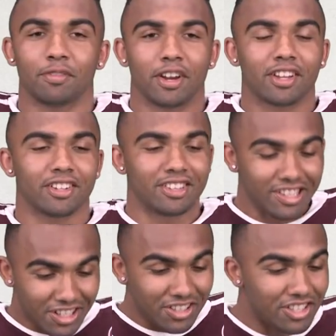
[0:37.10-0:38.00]
If I could
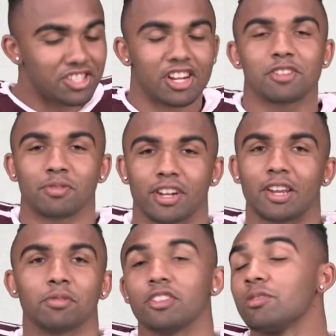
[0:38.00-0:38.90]
legally change my name, it
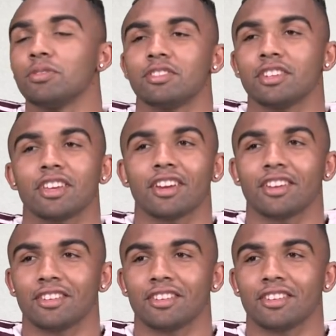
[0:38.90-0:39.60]
would just be CK.